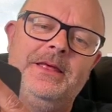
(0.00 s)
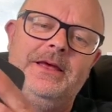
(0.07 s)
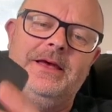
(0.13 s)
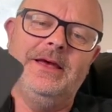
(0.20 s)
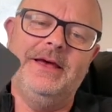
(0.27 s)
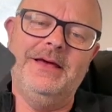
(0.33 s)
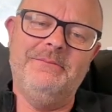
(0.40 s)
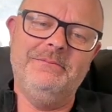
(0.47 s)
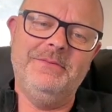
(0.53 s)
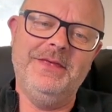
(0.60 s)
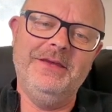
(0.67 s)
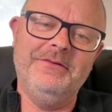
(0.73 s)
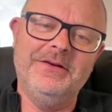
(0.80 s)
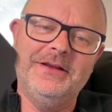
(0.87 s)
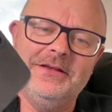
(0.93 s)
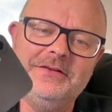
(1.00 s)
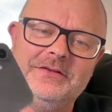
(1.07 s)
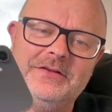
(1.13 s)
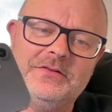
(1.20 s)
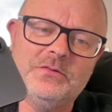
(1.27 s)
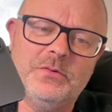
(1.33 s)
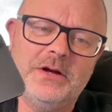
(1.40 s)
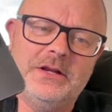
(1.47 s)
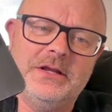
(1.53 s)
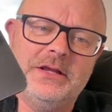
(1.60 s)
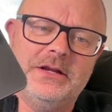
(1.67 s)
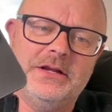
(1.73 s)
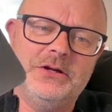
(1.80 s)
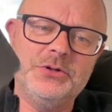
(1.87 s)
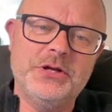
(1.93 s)
here it is. It's quite
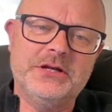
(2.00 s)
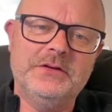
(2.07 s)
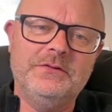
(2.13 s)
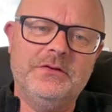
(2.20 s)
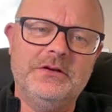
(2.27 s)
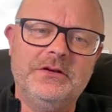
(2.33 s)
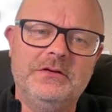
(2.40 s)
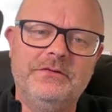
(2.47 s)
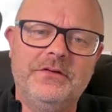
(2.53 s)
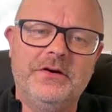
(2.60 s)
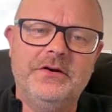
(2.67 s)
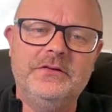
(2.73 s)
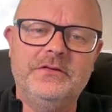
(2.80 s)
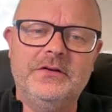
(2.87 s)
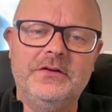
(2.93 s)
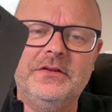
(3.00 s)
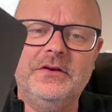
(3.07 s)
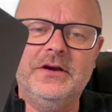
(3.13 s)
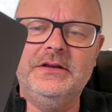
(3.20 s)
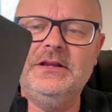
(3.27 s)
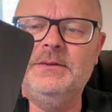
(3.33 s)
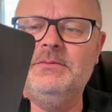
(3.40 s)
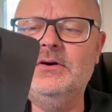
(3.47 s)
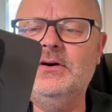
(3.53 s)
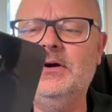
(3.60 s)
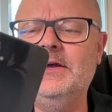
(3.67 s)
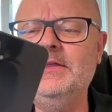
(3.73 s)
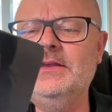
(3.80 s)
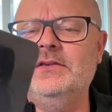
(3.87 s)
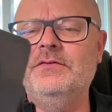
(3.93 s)
an attractive looking phone. So the idea
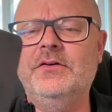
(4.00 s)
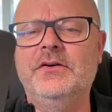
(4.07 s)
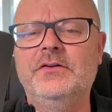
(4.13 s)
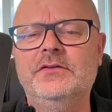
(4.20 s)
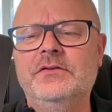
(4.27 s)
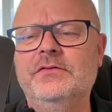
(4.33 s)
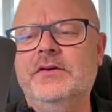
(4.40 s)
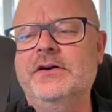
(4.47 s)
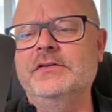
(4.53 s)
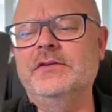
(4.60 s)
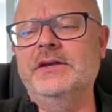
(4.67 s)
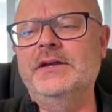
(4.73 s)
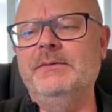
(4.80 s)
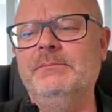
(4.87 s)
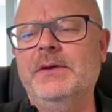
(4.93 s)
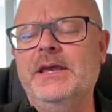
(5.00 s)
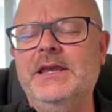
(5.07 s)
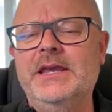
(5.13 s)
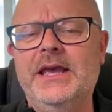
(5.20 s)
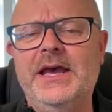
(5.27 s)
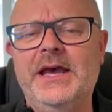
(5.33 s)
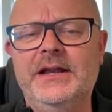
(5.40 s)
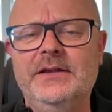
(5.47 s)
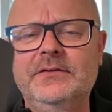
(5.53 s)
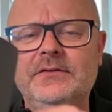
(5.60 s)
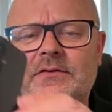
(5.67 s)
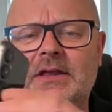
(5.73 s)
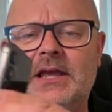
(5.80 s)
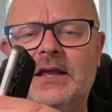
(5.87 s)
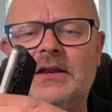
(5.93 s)
behind these phones, as far as I can make out,
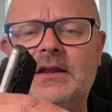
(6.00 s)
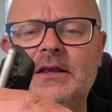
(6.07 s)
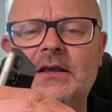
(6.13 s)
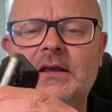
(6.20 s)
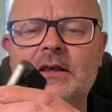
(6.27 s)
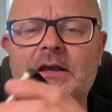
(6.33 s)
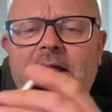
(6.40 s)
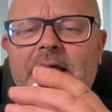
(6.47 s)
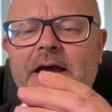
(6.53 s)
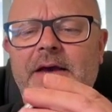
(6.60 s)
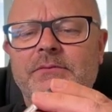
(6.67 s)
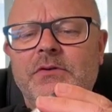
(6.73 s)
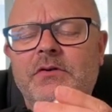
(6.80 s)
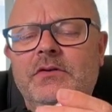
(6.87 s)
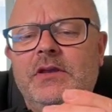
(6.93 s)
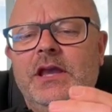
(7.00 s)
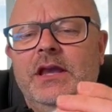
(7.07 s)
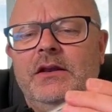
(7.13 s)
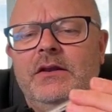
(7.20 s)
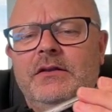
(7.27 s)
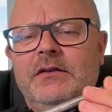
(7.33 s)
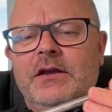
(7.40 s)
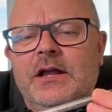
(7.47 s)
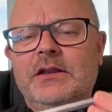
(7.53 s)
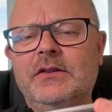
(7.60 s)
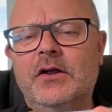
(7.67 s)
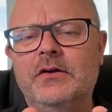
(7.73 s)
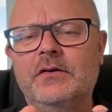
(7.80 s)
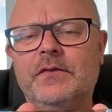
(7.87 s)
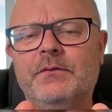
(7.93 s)
is that you get a
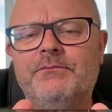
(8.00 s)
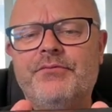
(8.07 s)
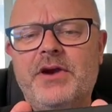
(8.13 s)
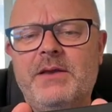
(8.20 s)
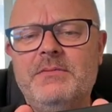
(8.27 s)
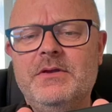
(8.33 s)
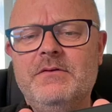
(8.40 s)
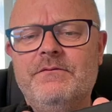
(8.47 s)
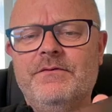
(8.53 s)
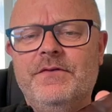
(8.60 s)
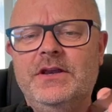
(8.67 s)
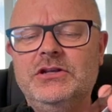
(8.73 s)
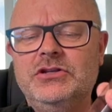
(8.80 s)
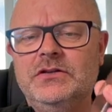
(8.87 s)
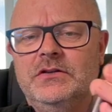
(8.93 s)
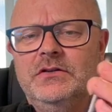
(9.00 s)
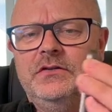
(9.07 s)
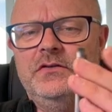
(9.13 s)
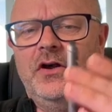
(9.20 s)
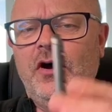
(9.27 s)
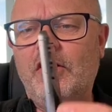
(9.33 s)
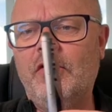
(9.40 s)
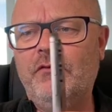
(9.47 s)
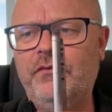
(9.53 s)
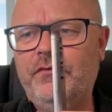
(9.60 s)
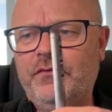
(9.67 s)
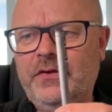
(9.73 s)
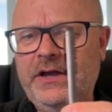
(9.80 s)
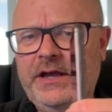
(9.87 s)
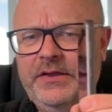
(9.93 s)
lot of the premium features
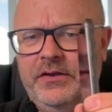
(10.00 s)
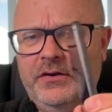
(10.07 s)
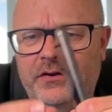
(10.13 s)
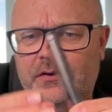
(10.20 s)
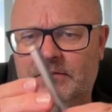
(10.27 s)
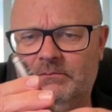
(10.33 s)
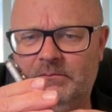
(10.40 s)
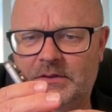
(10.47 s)
of the